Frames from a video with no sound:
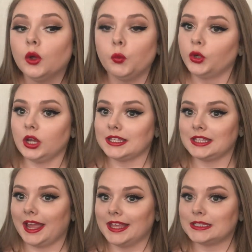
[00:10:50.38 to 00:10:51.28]
Would I
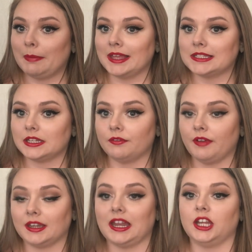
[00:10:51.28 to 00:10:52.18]
say it's the best
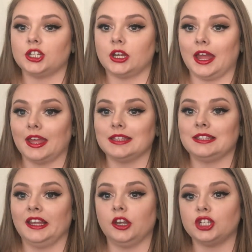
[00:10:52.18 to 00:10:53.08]
foundation and
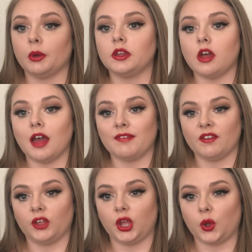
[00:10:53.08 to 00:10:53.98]
concealer duo that I've
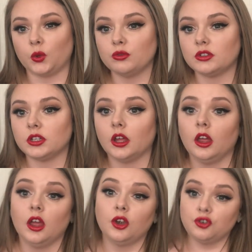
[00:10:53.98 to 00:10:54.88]
ever used?
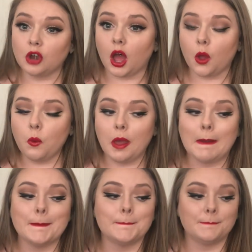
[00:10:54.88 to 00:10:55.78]
No,
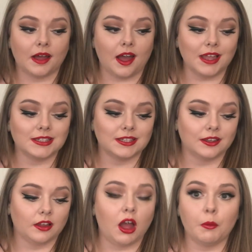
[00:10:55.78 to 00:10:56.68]
but
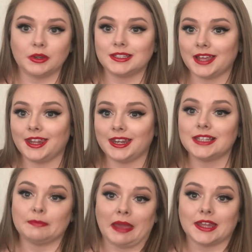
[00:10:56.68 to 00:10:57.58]
I would say that
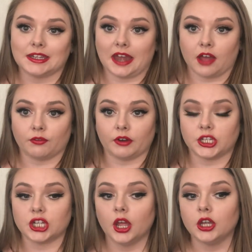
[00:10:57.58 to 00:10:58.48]
it's better than
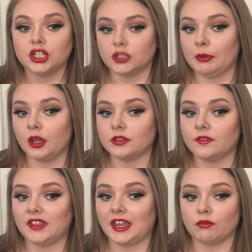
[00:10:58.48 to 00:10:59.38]
average, just because
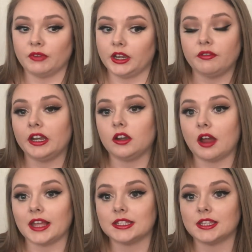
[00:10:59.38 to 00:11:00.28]
of the really, really
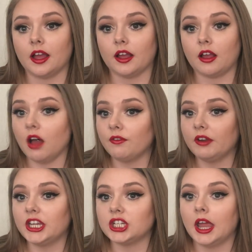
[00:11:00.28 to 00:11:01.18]
nice
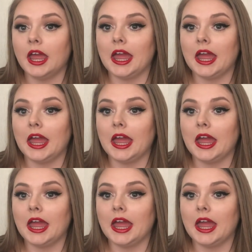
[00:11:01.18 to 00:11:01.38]
coverage